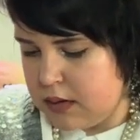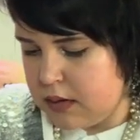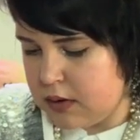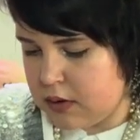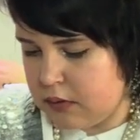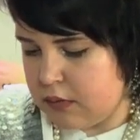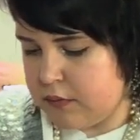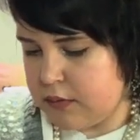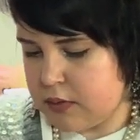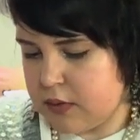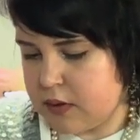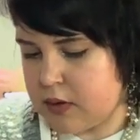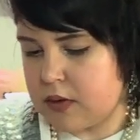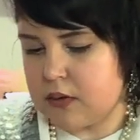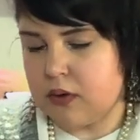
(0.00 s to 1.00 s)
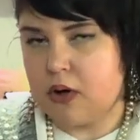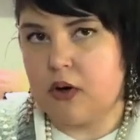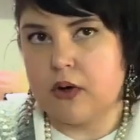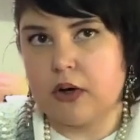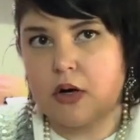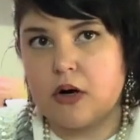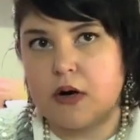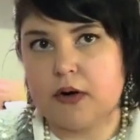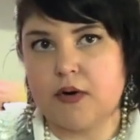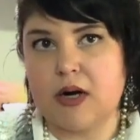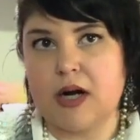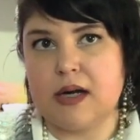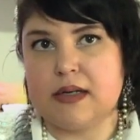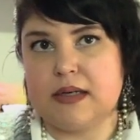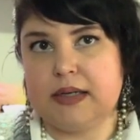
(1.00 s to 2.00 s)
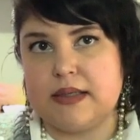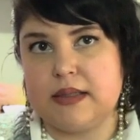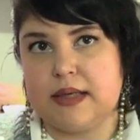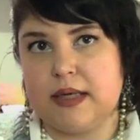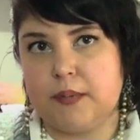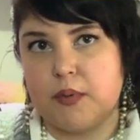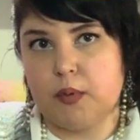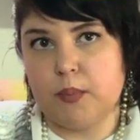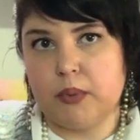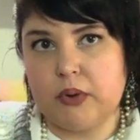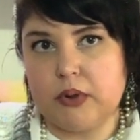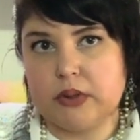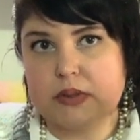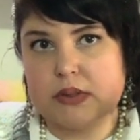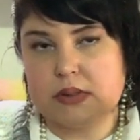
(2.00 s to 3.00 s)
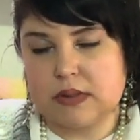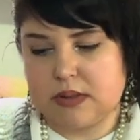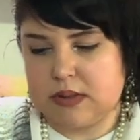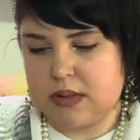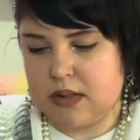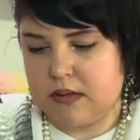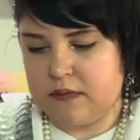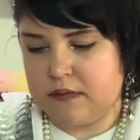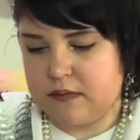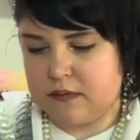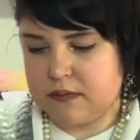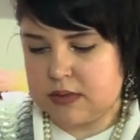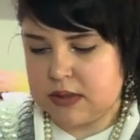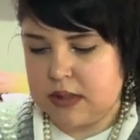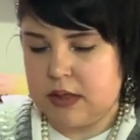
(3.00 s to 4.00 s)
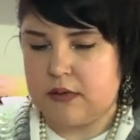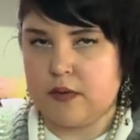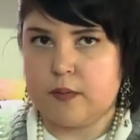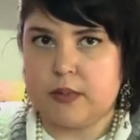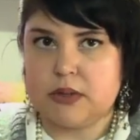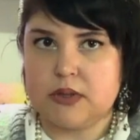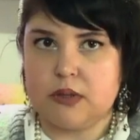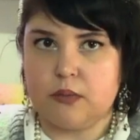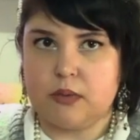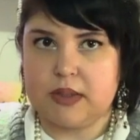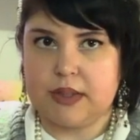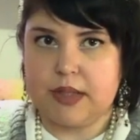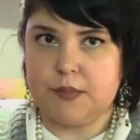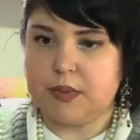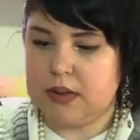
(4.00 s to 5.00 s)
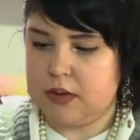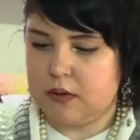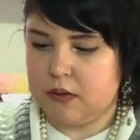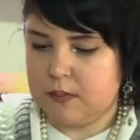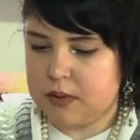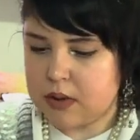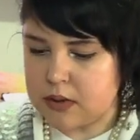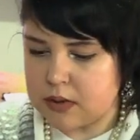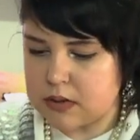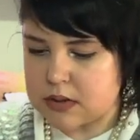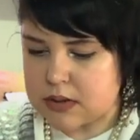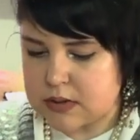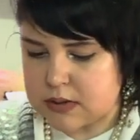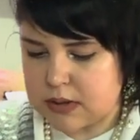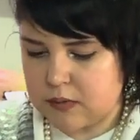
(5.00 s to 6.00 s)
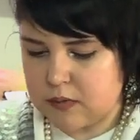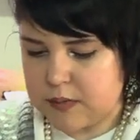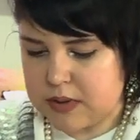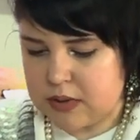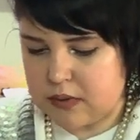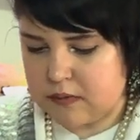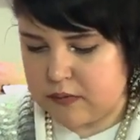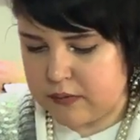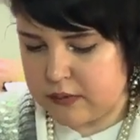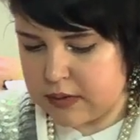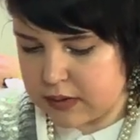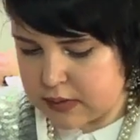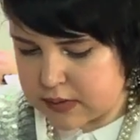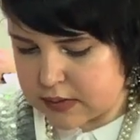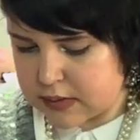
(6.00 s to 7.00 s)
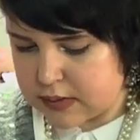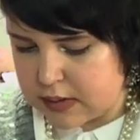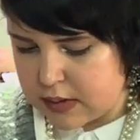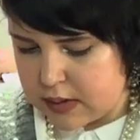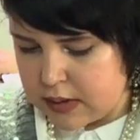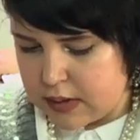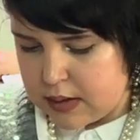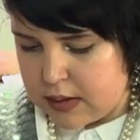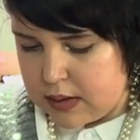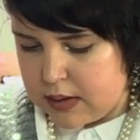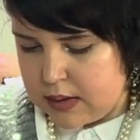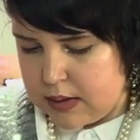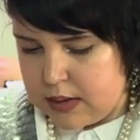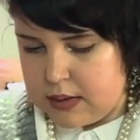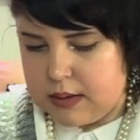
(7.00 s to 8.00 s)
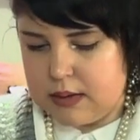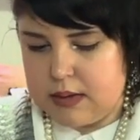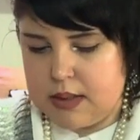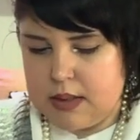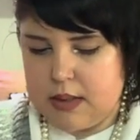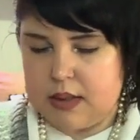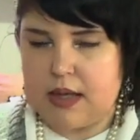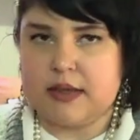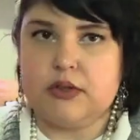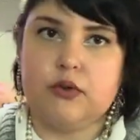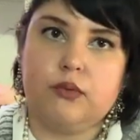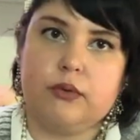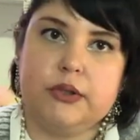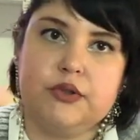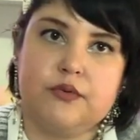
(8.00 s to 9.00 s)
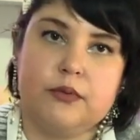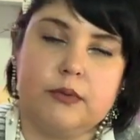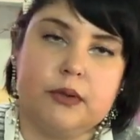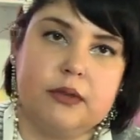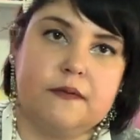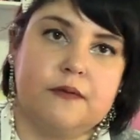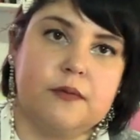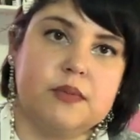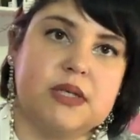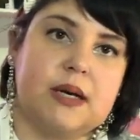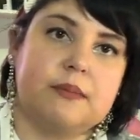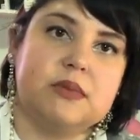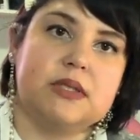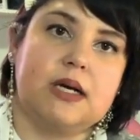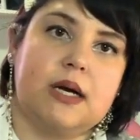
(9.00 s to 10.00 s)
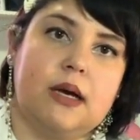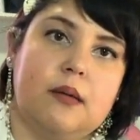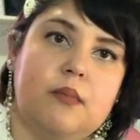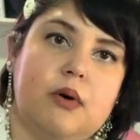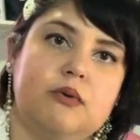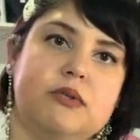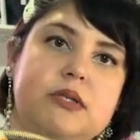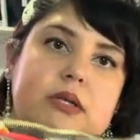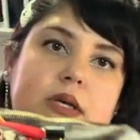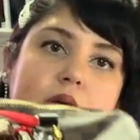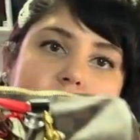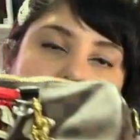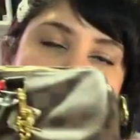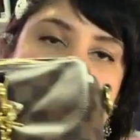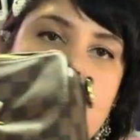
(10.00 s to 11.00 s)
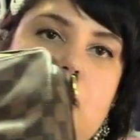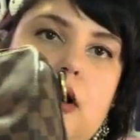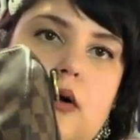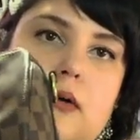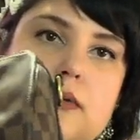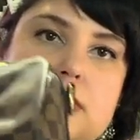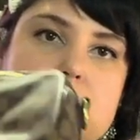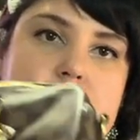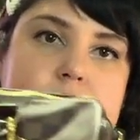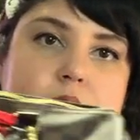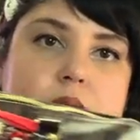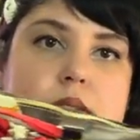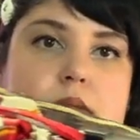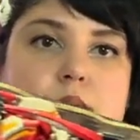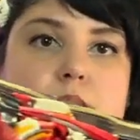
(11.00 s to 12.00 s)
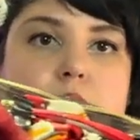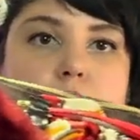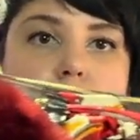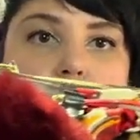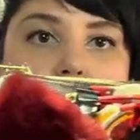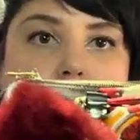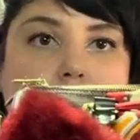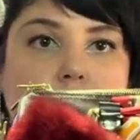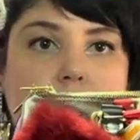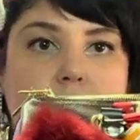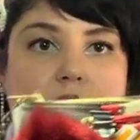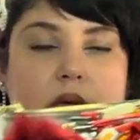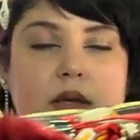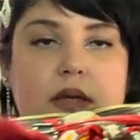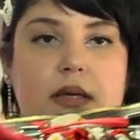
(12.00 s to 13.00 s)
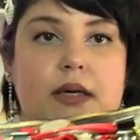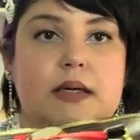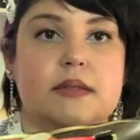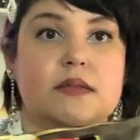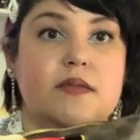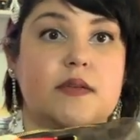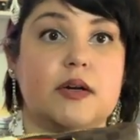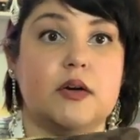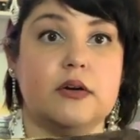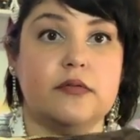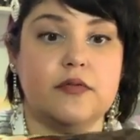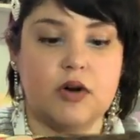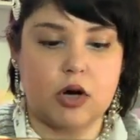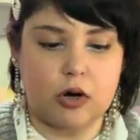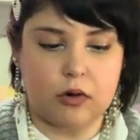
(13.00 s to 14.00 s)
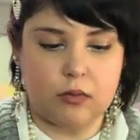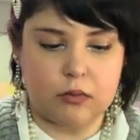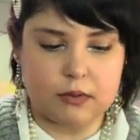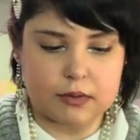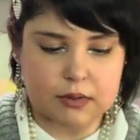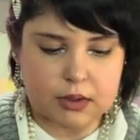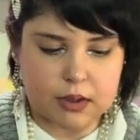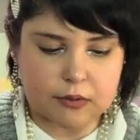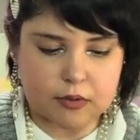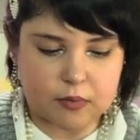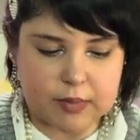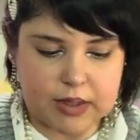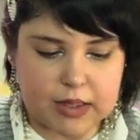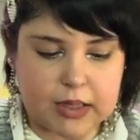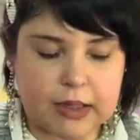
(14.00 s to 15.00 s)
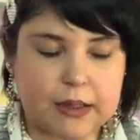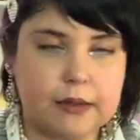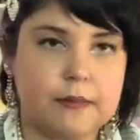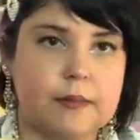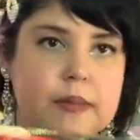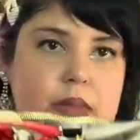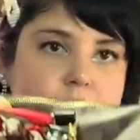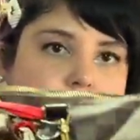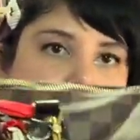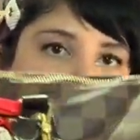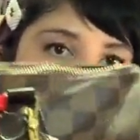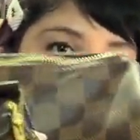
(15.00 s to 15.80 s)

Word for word: you're going for a long car ride and need to keep your books and stuff together, but you don't want to keep it in your purse. That would be good for this. And I do reach for it from time to time, mostly in the fall, just because with the red and everything, it's a very fall color bag. And I've